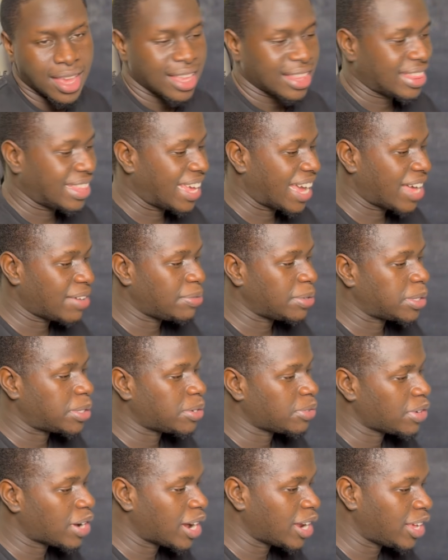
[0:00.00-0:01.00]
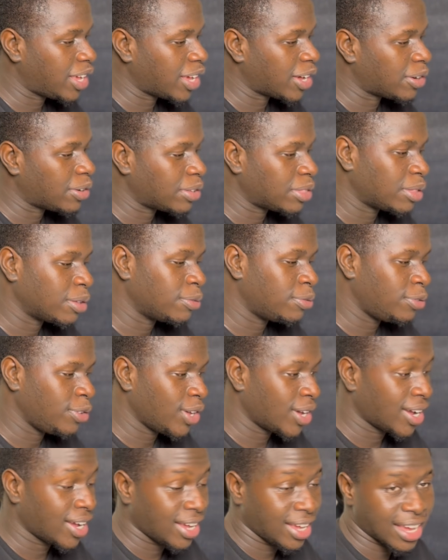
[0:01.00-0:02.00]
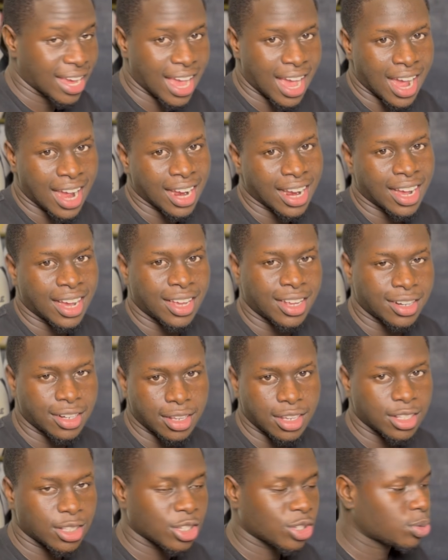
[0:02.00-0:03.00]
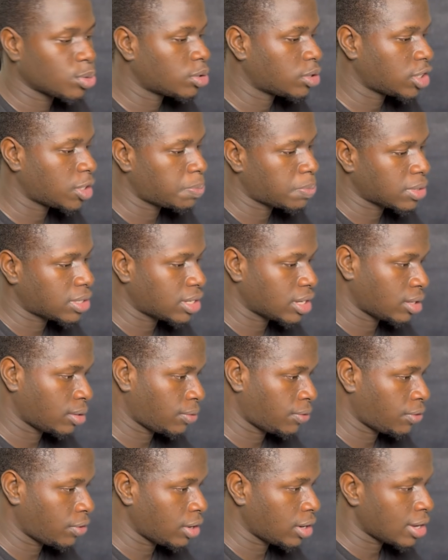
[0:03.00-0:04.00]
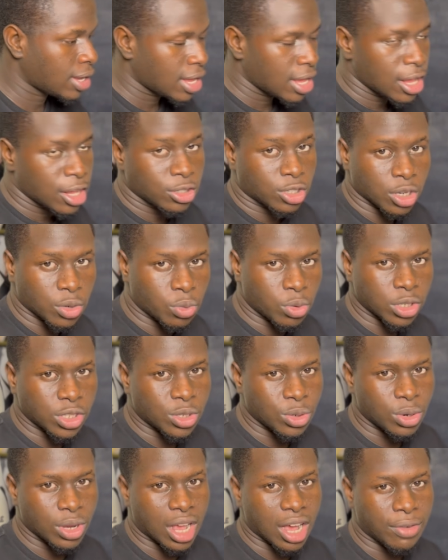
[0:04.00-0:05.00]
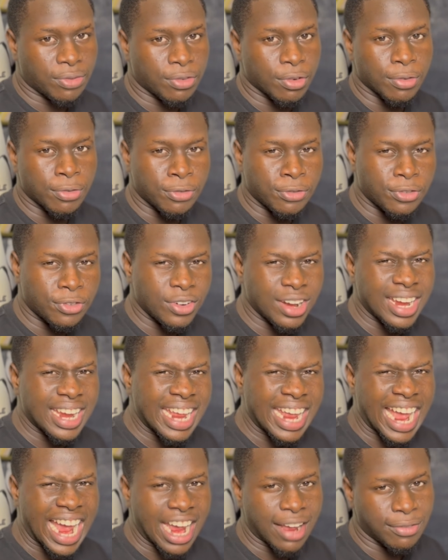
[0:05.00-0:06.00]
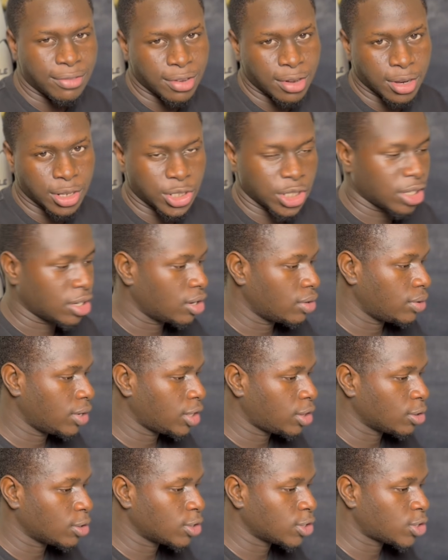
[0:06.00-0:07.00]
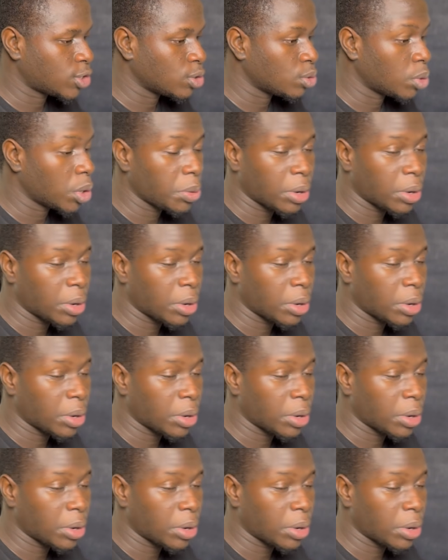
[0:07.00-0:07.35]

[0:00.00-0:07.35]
they have it right here on the Vheer AI, and it is 100% free. So we want to look out for free AI video generators. So what